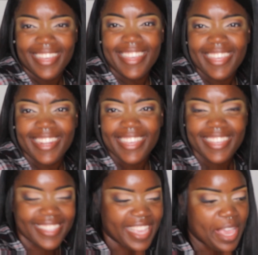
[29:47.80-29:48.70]
It
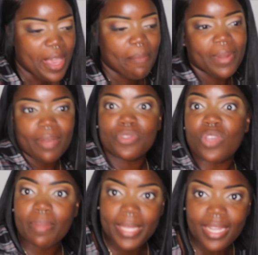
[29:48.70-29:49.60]
is. But I was
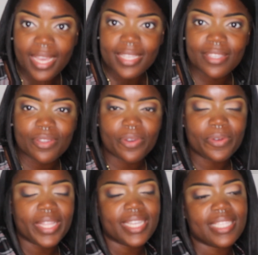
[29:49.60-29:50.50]
you know,
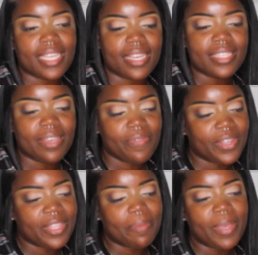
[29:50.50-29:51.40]
like I said, because I felt
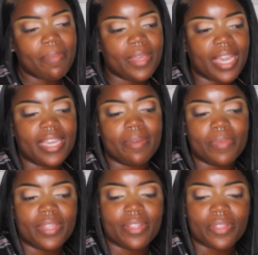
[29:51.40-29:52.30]
like maybe I am
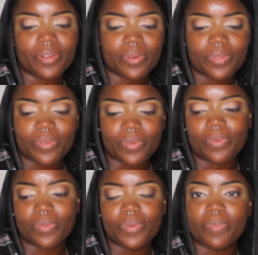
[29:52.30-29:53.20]
being a little
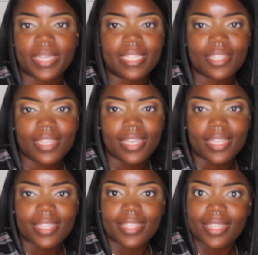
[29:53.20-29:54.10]
too much.
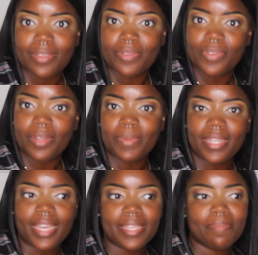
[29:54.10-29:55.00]
So that's why I was trying to be
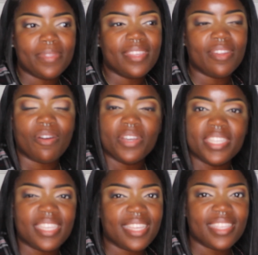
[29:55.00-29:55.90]
nice, but then all
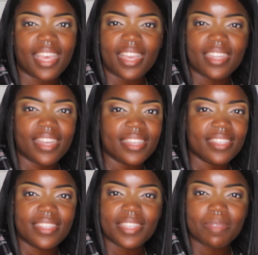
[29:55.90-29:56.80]
his
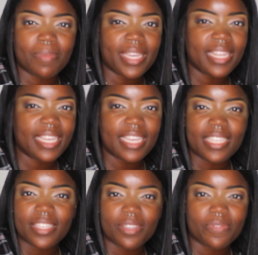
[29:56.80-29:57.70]
antagonizing just made it
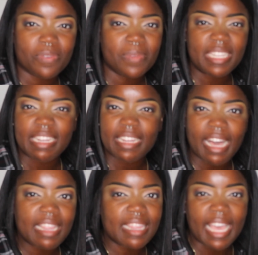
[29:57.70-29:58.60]
easier for me to not
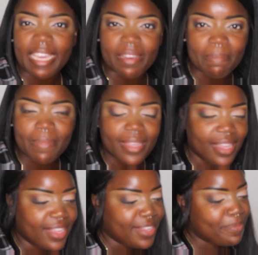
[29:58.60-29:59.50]
like him.
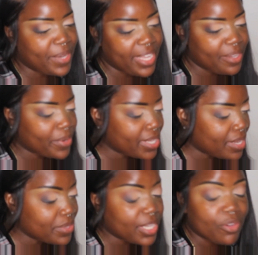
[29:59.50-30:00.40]
But anyway, I
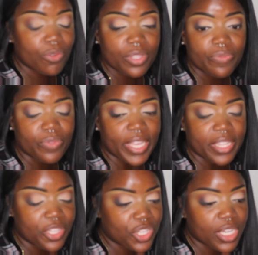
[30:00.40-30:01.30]
was like, no, like
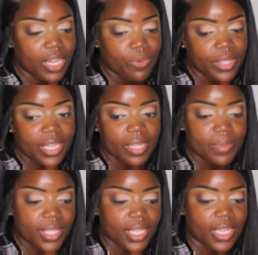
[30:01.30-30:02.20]
legit, I really am
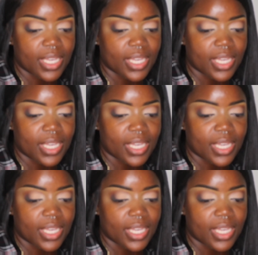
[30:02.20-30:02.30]
sick